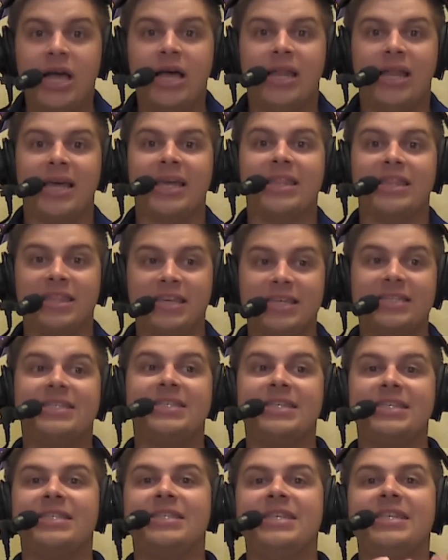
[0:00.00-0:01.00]
Like, this
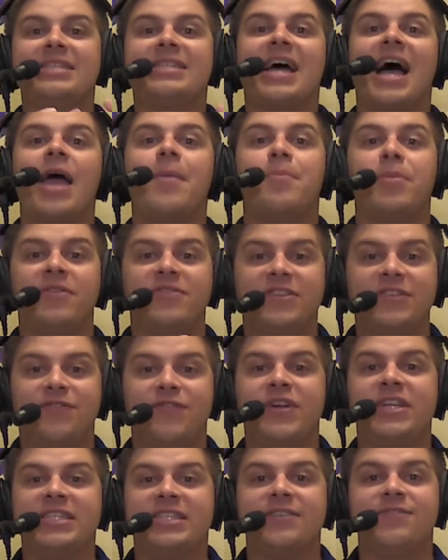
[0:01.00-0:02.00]
is the type of
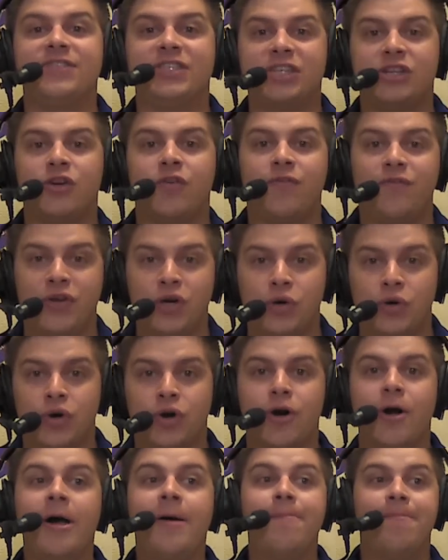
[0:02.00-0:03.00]
defensive center
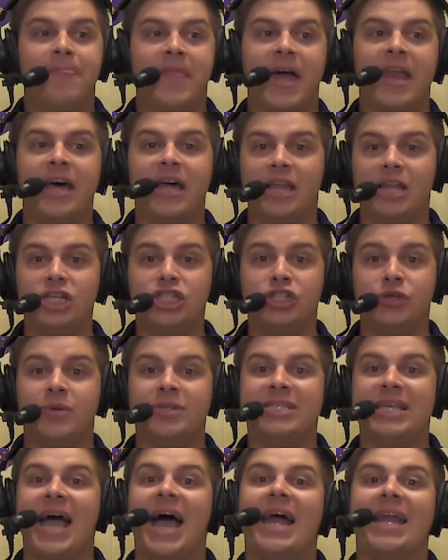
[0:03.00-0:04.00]
fielder that LSU
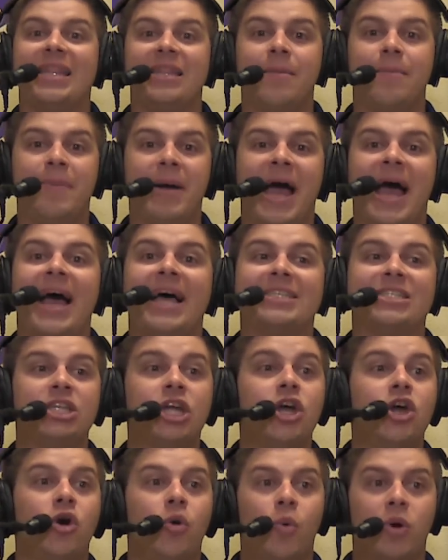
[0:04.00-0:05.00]
has had in the past
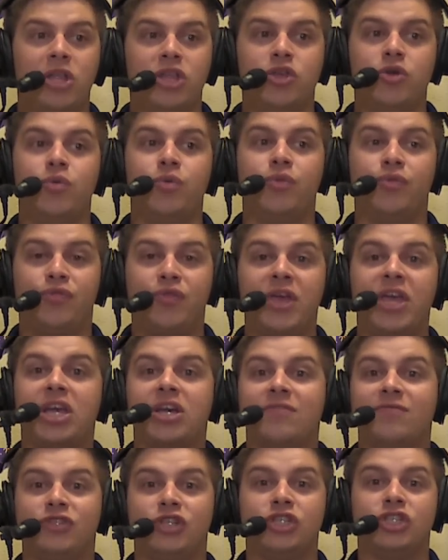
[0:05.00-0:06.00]
when you think
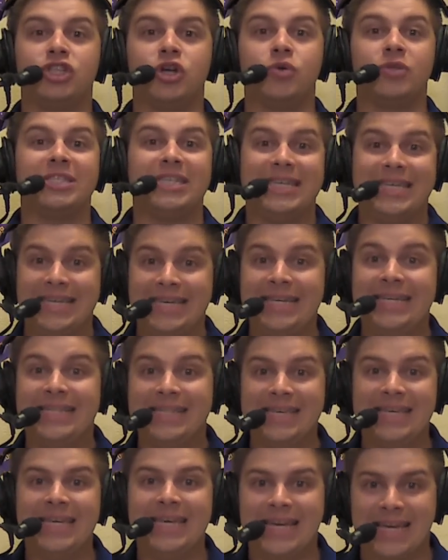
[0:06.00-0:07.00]
of just those
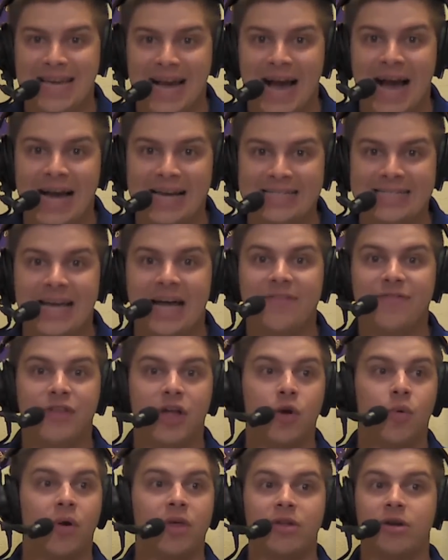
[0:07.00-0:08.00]
elite guys out
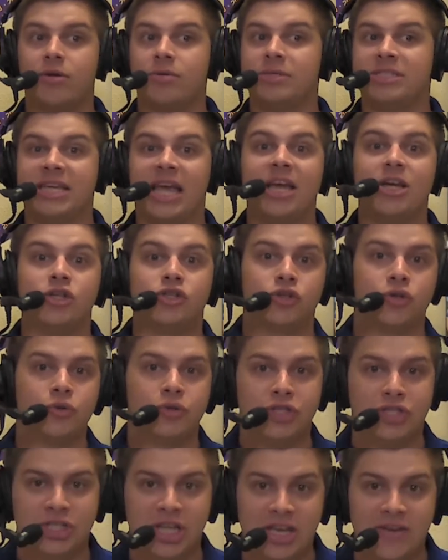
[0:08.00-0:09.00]
there, whether it was Andrew
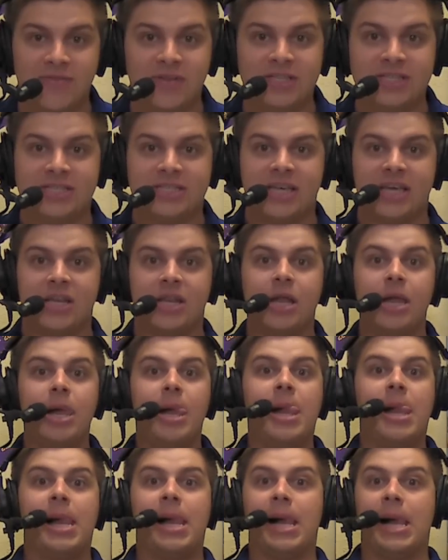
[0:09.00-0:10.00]
Stevenson,
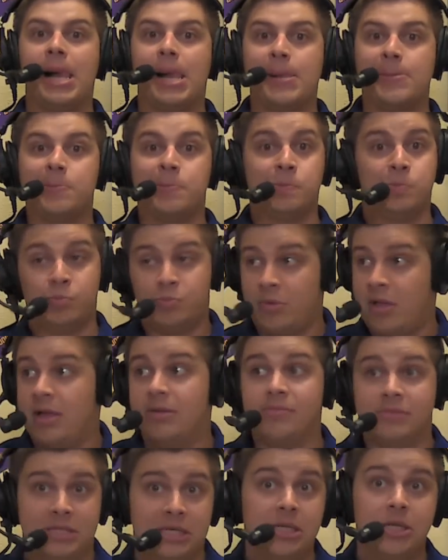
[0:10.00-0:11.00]

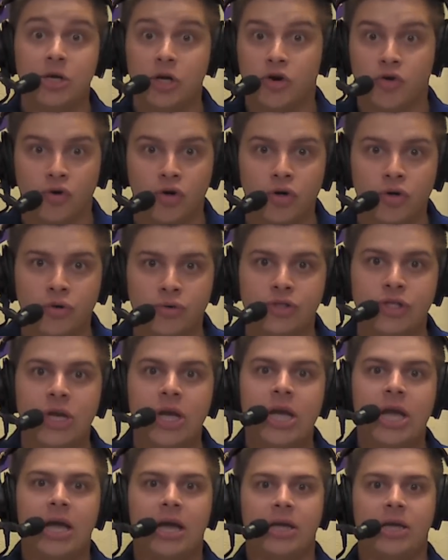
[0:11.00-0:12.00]
Dylan Cruz,
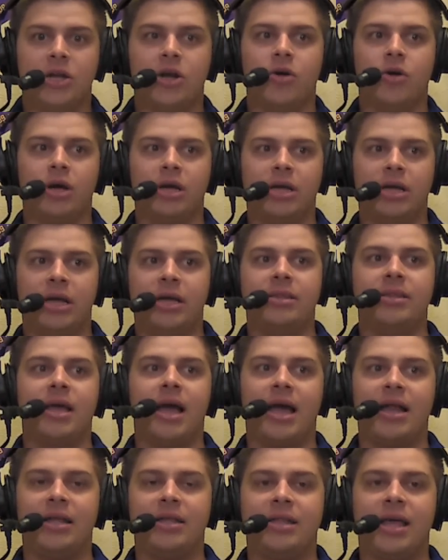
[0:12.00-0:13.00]
in
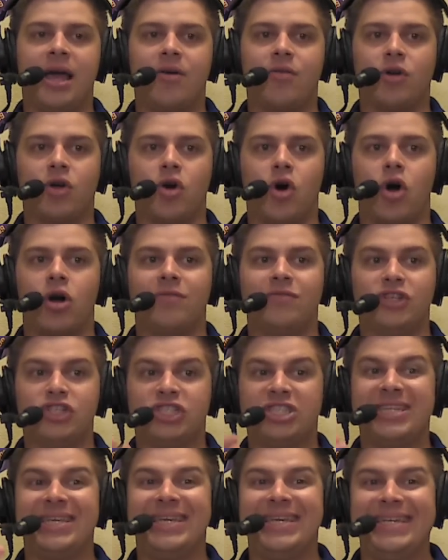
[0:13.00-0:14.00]
that regard of
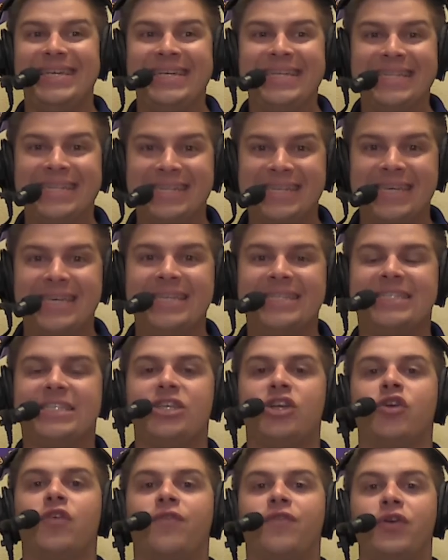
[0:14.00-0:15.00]
just the elite
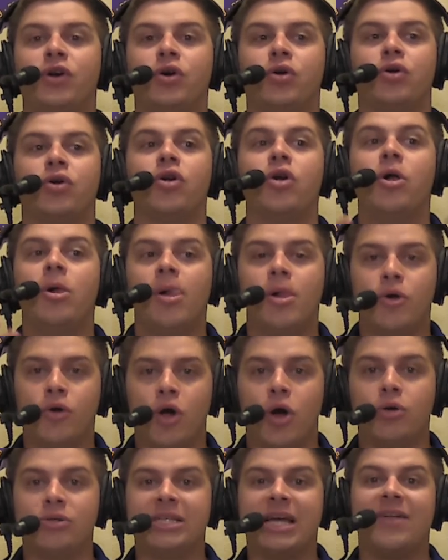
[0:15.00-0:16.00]
center fielder who
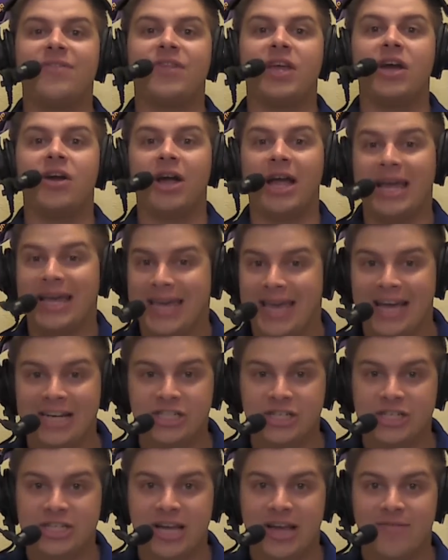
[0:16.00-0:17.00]
goes out there and
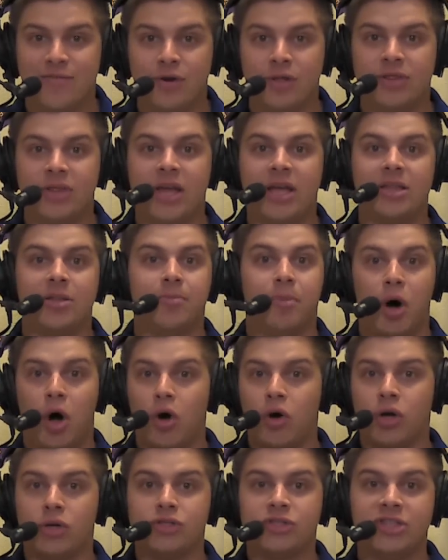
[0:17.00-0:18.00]
catches everything. The
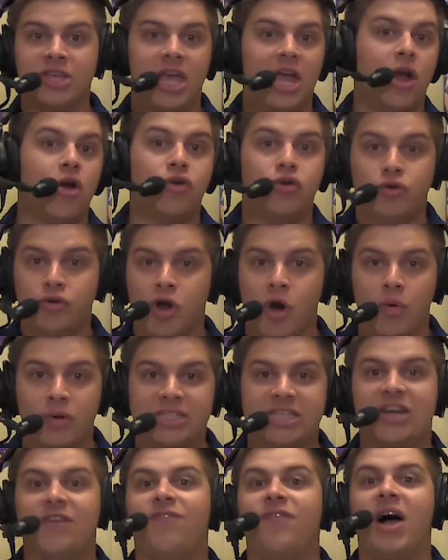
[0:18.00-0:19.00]
ball goes in the air, you know
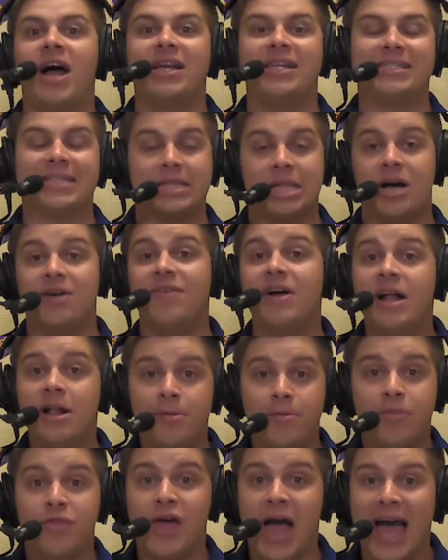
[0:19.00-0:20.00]
it's going to find his glove.
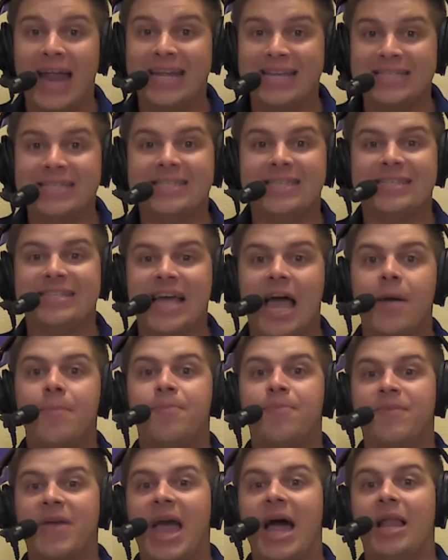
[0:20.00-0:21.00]
That is the type
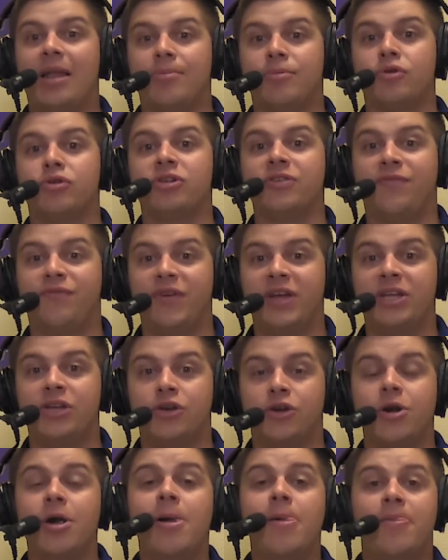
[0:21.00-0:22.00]
caliber
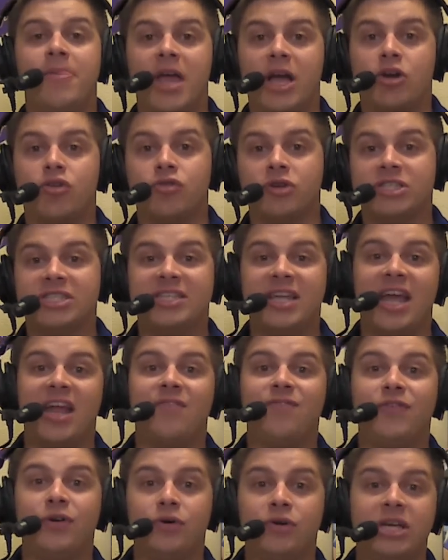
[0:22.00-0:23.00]
defender that Chris
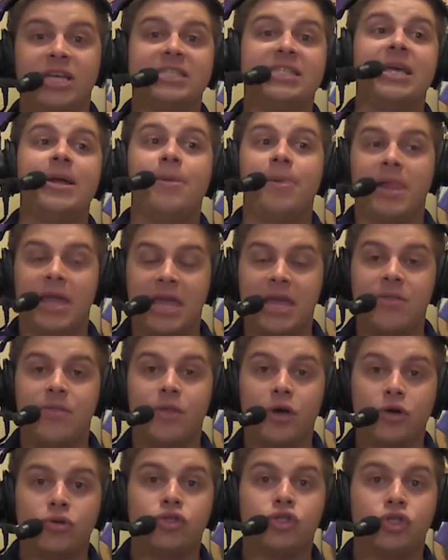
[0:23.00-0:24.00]
Stanfield is. In
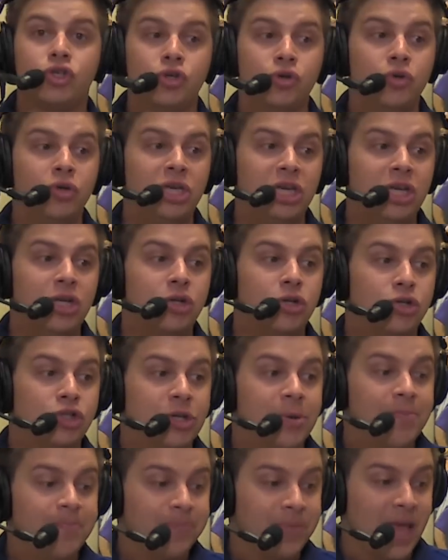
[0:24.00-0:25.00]
those 2 years
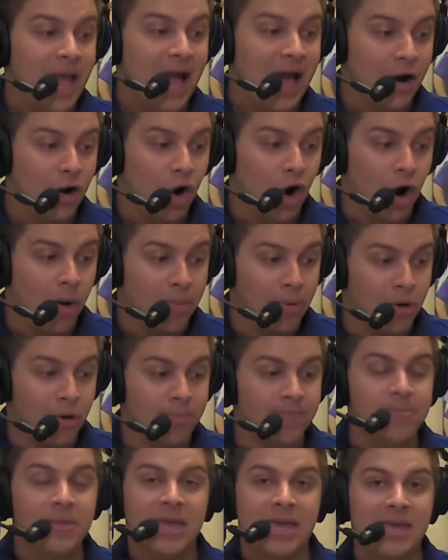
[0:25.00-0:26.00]
at
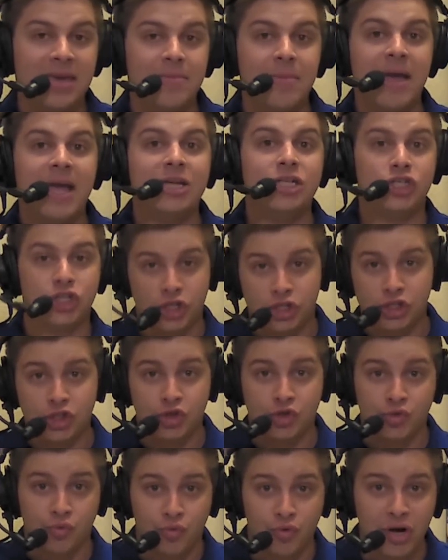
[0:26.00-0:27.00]
Auburn, he made just
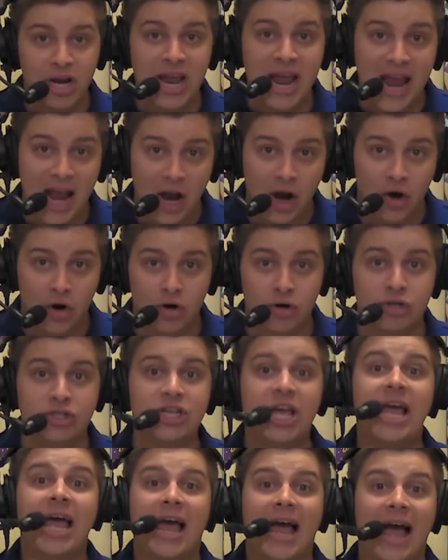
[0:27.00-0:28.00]
3 errors
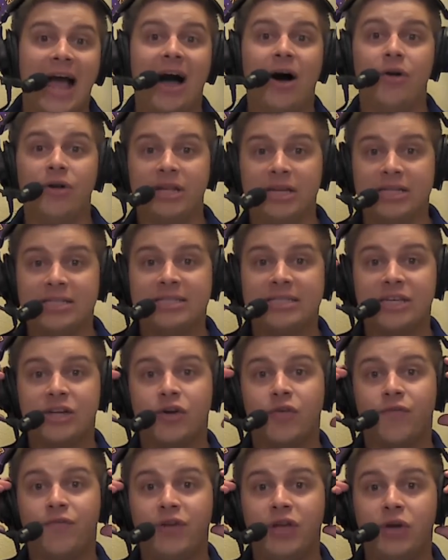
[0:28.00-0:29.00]
out in
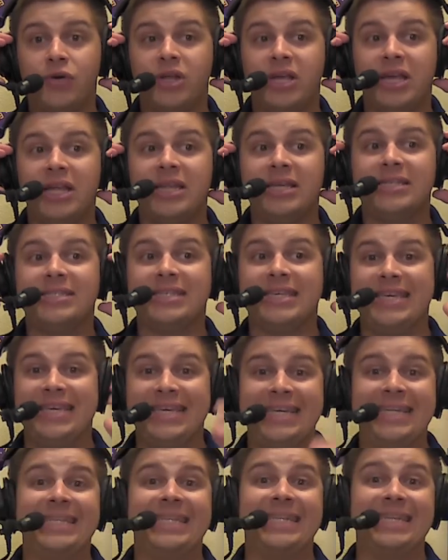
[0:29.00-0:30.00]
center field. It is
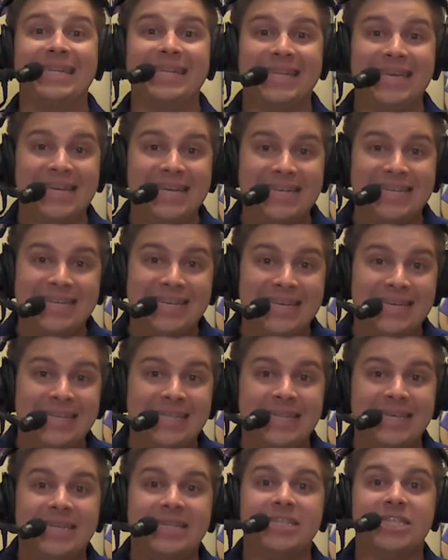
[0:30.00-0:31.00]

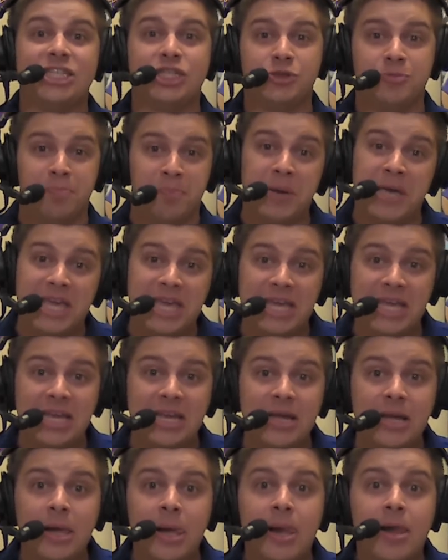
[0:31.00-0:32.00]
elite speed
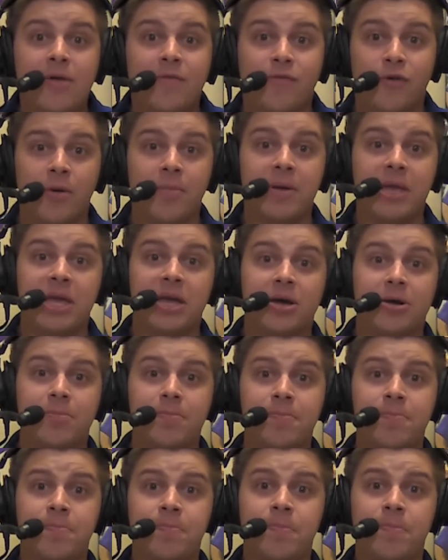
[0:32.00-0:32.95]
from him.